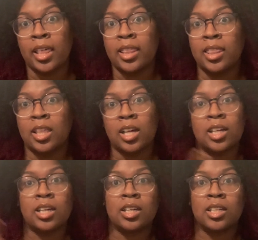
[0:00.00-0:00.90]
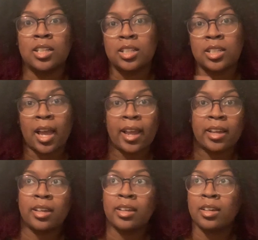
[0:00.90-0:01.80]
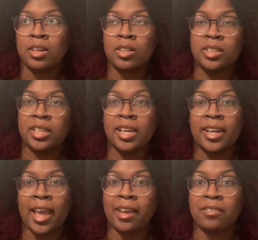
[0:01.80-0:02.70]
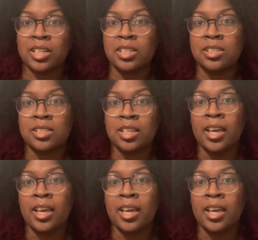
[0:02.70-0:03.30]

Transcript: the DNA of this